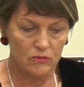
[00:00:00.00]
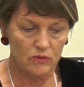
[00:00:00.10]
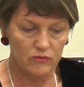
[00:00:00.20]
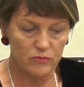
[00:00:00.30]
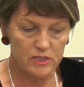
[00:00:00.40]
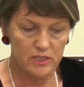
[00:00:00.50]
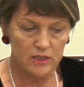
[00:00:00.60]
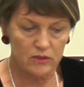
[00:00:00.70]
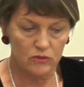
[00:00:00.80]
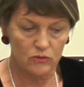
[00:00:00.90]
we've missed
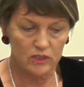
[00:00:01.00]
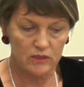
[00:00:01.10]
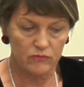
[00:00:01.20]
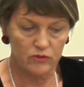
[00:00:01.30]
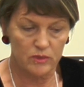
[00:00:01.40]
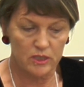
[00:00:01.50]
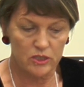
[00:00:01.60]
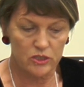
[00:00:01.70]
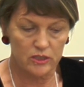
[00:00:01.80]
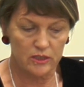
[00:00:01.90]
out on all that
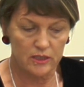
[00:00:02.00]
information.